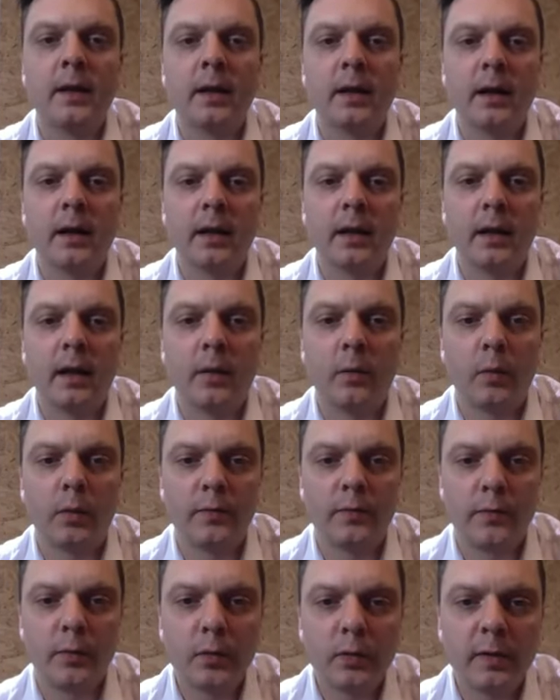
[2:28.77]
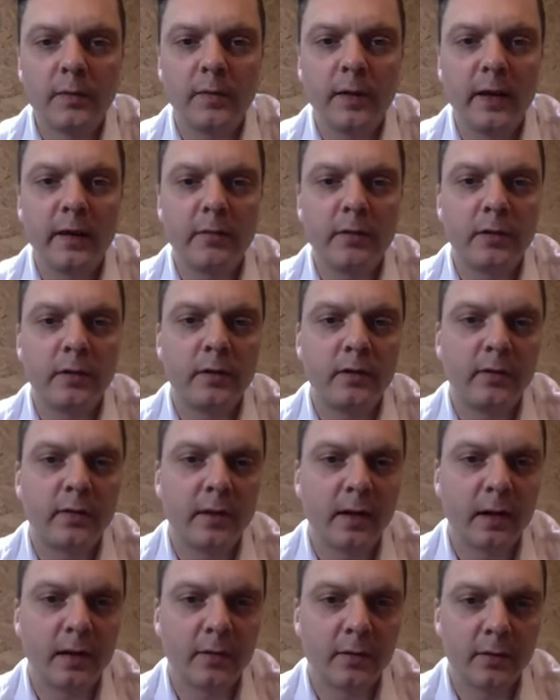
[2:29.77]
And I want fruity flavors
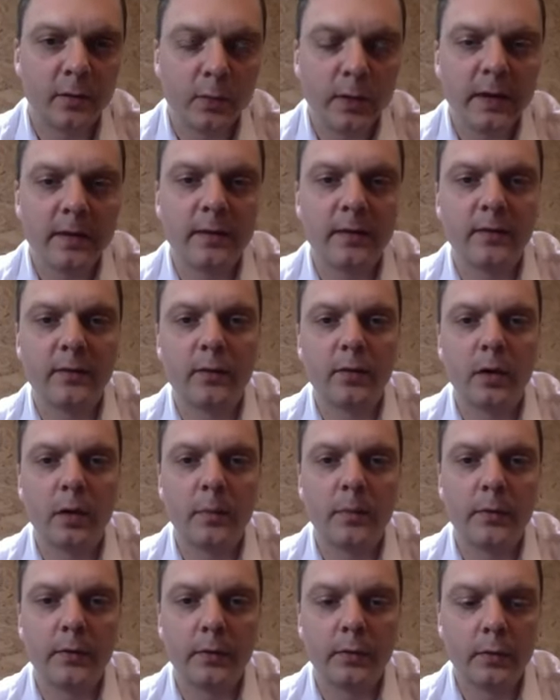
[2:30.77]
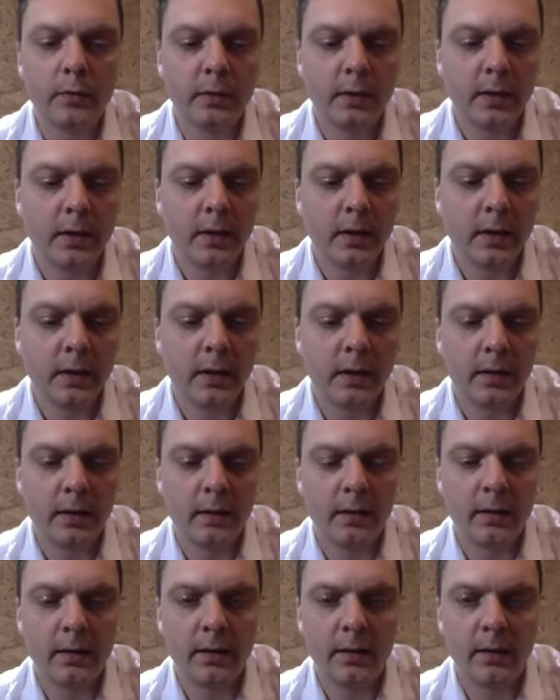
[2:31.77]
and sweetness to come through.
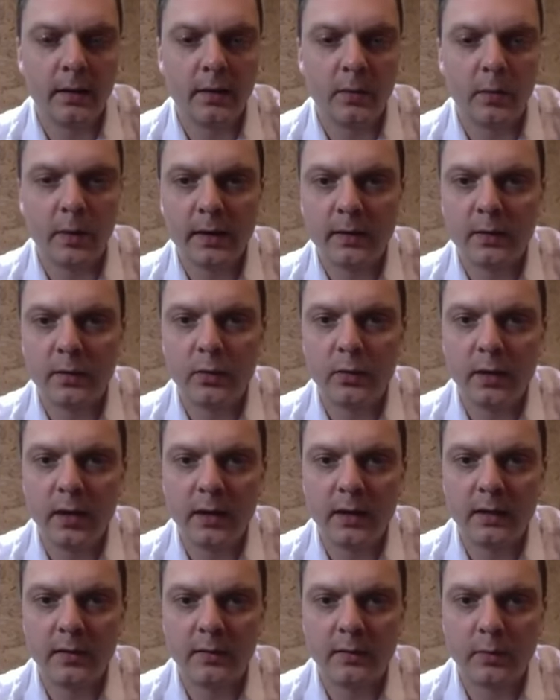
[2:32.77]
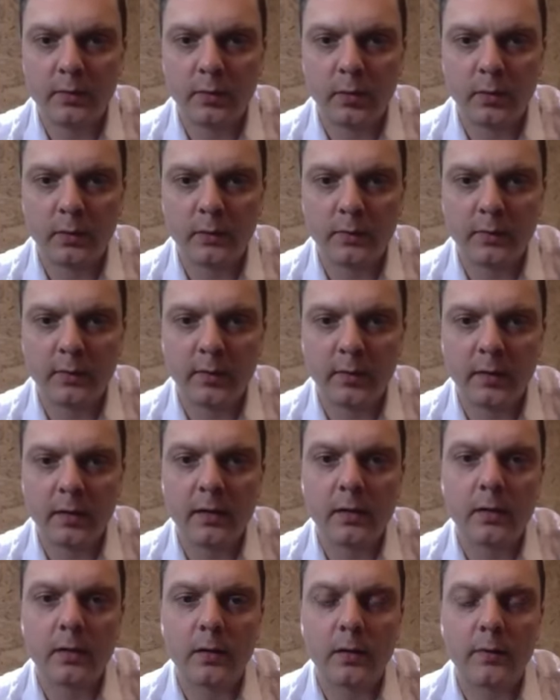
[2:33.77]
And the way to do that is to roast
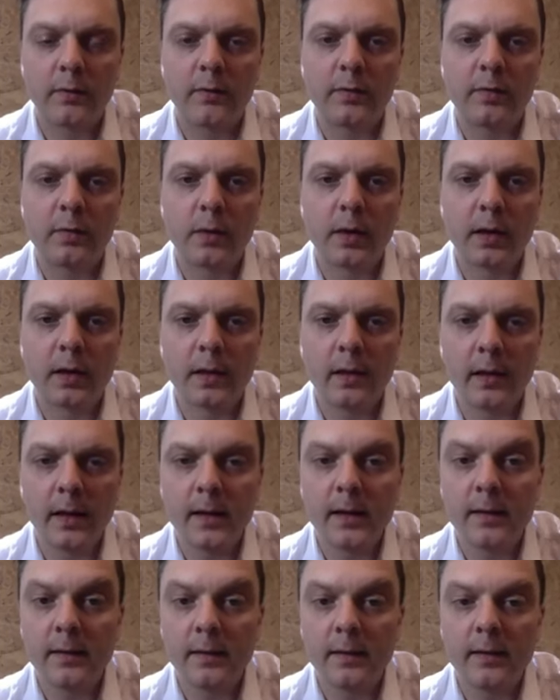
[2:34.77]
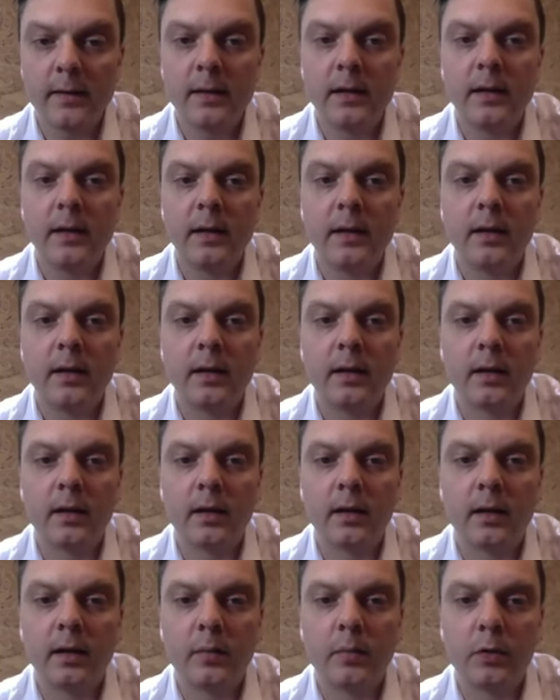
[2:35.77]
the coffees quite light.
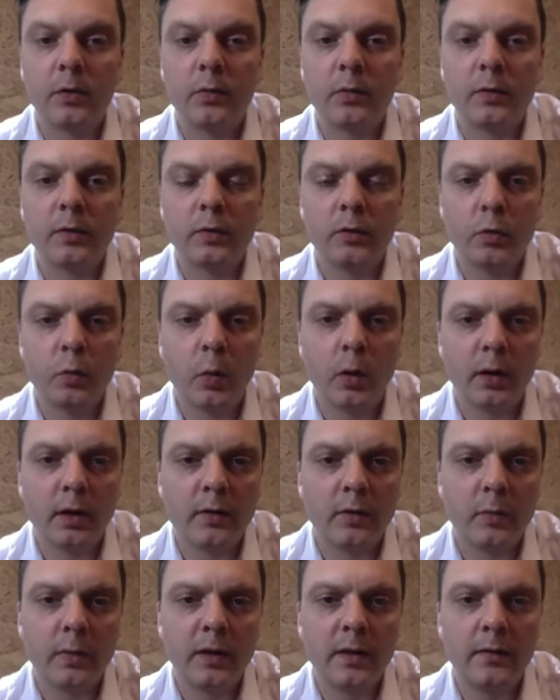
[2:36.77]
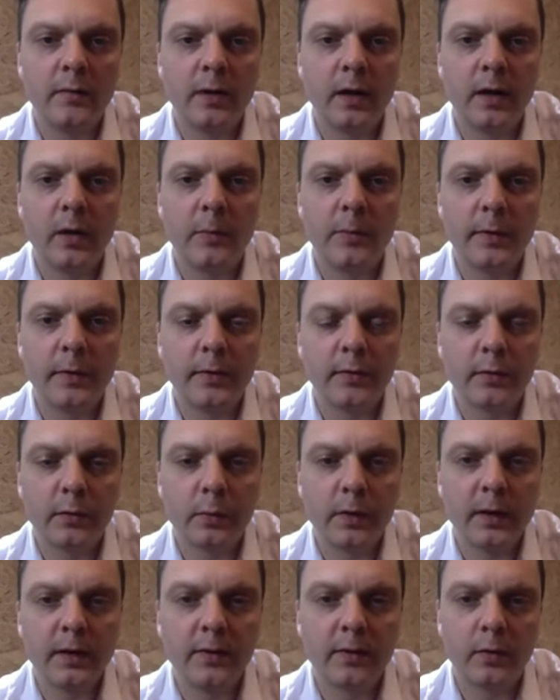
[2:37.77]
But we do want it to be developed and
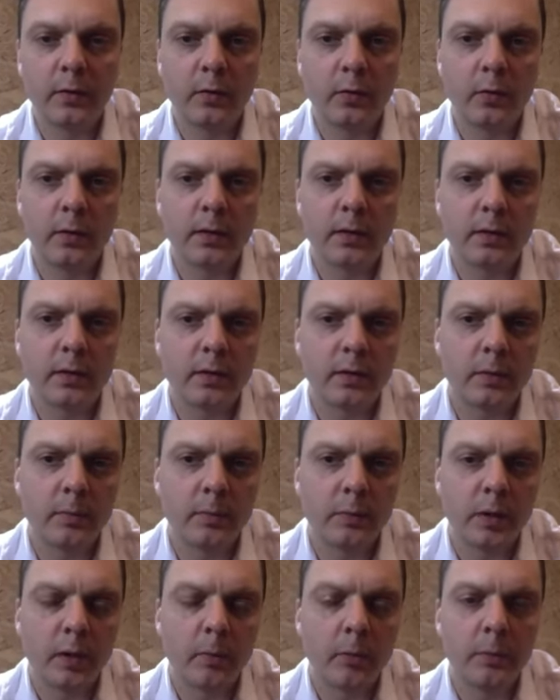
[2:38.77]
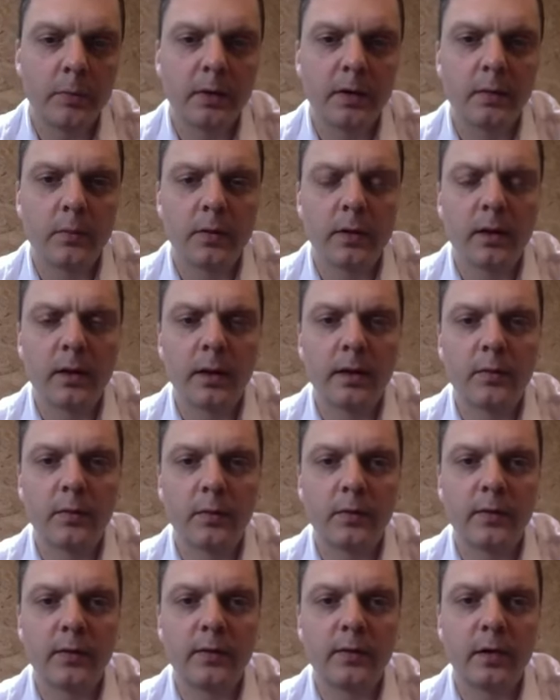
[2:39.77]
sweet. So the problem with light
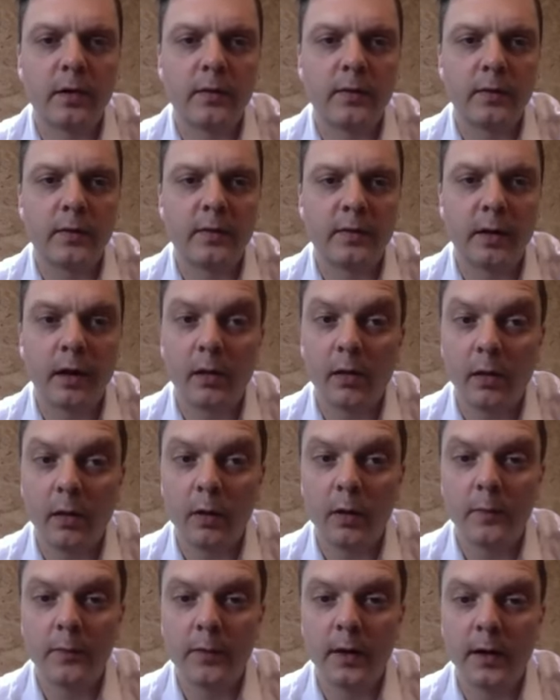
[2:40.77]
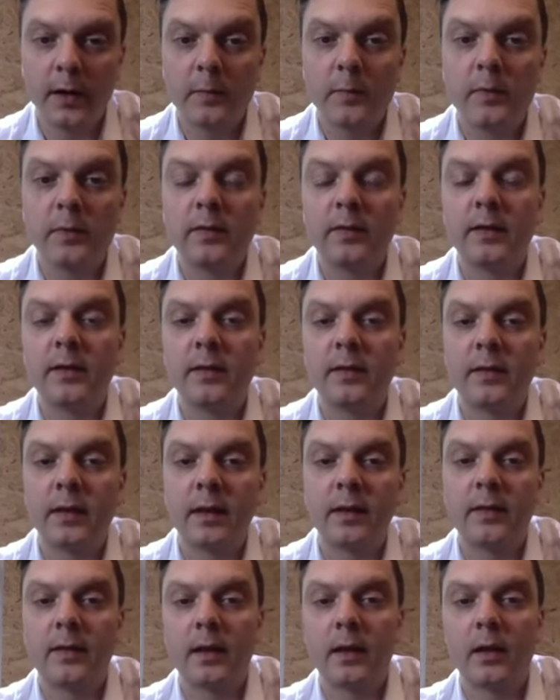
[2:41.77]
roasted coffees a lot of times is
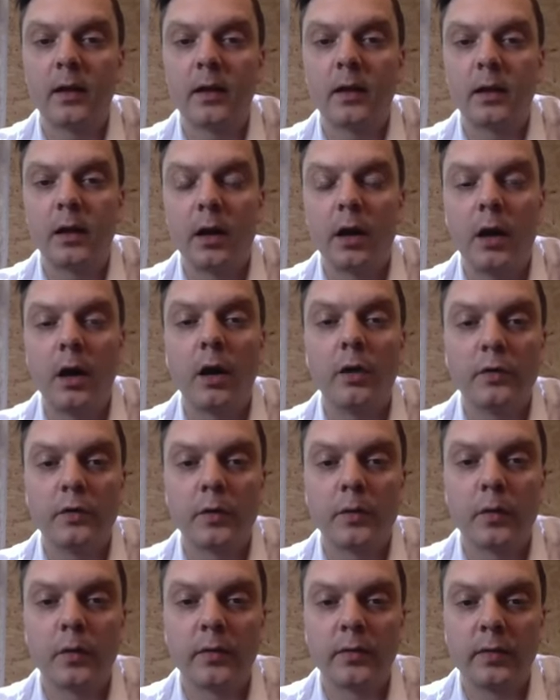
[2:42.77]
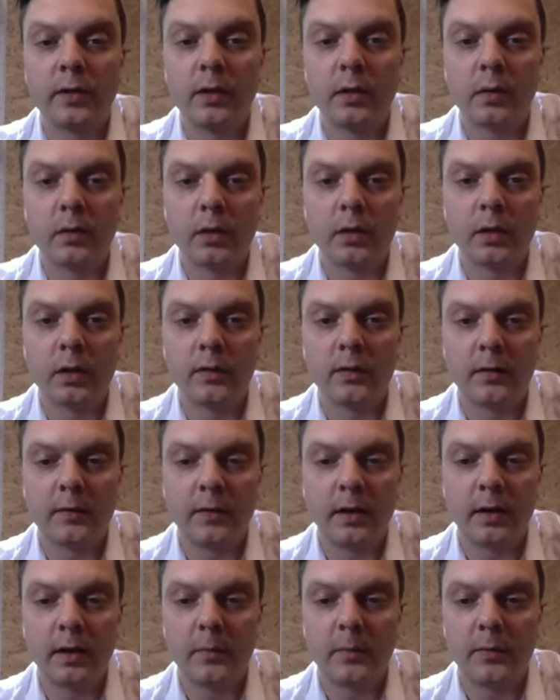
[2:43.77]
that they are under roasted or not
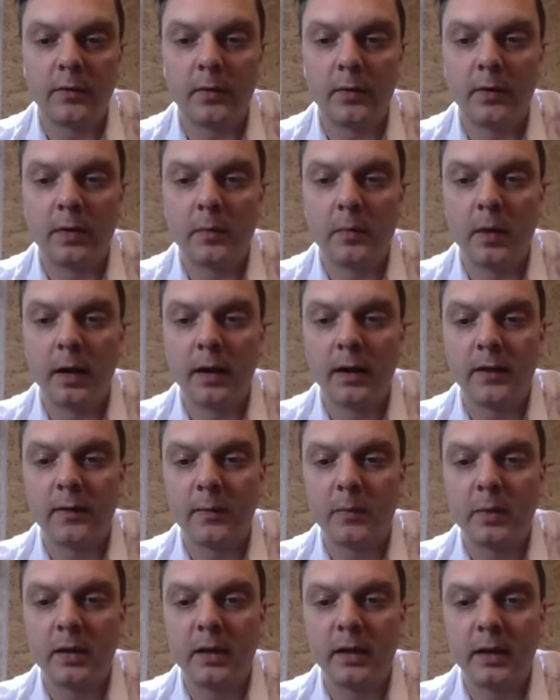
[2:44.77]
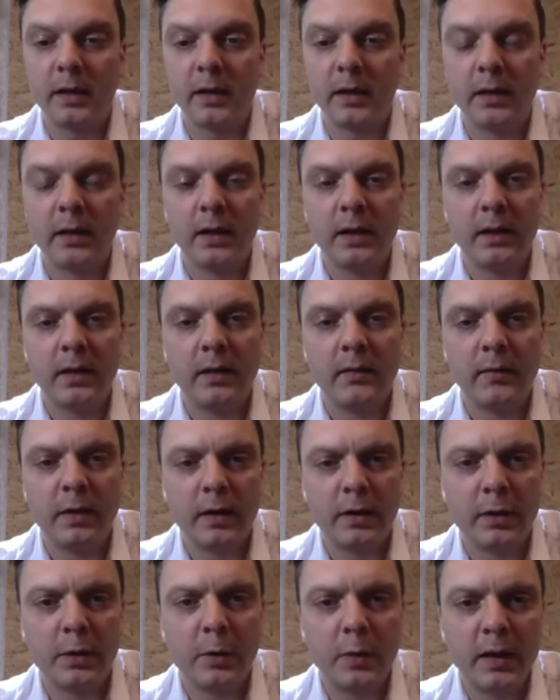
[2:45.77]
developed. So they might be
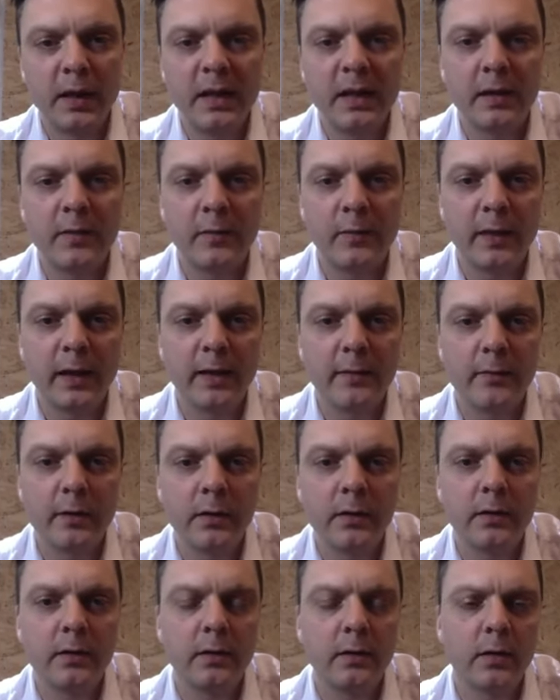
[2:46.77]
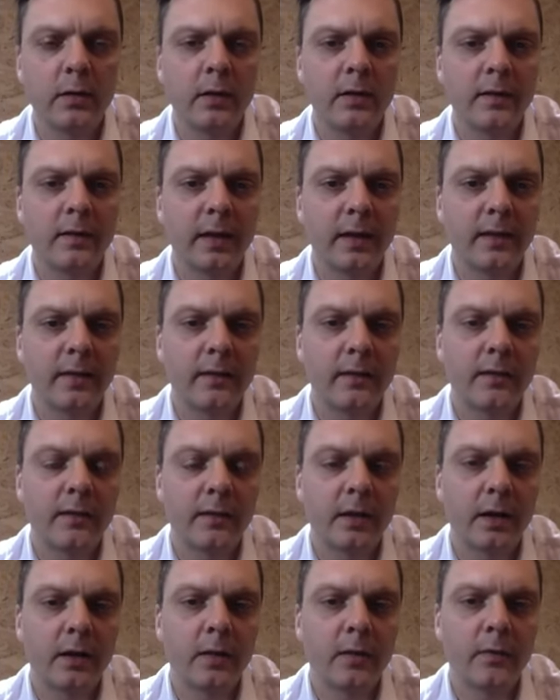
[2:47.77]
very green in flavor. You can taste this
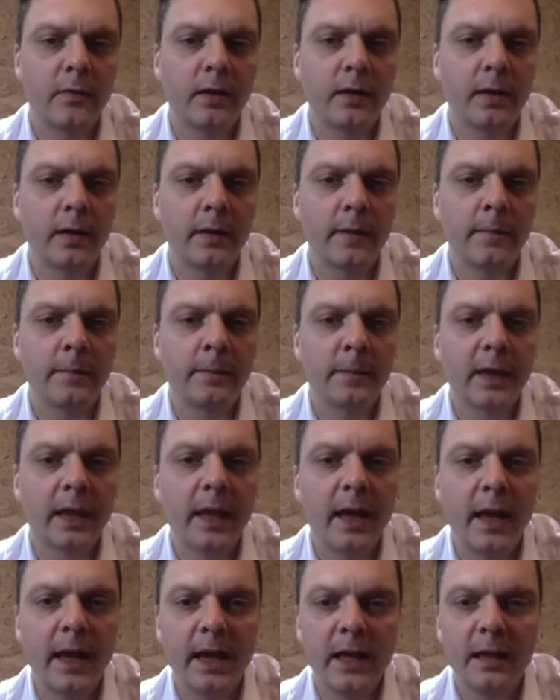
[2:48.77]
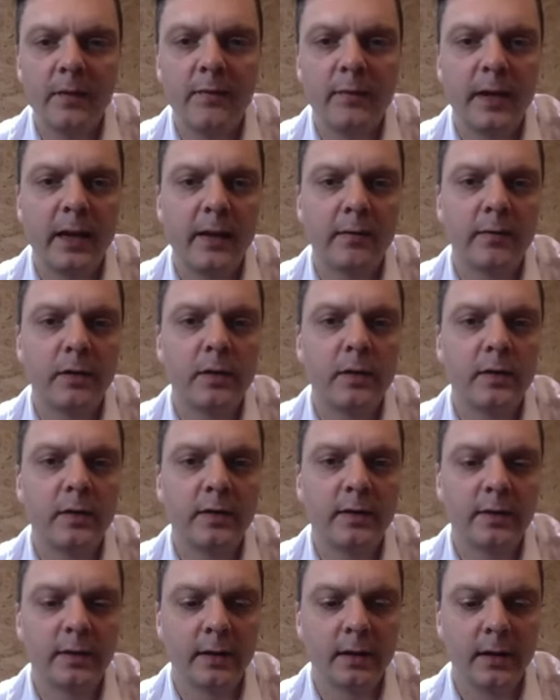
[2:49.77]
kind of hay
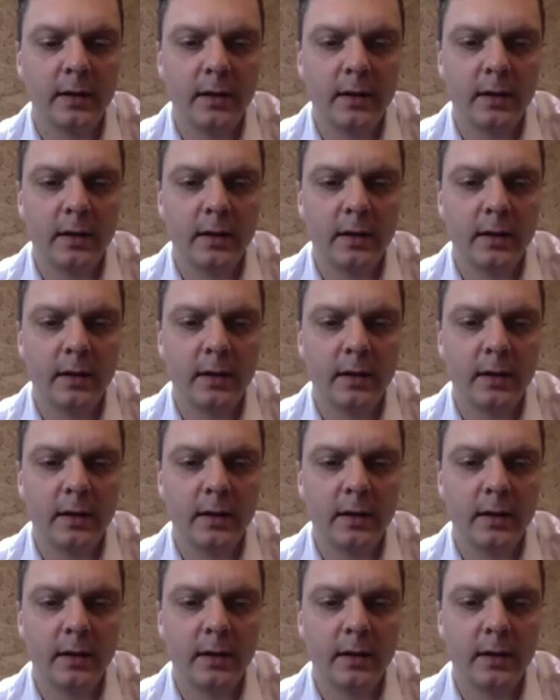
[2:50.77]
flavors.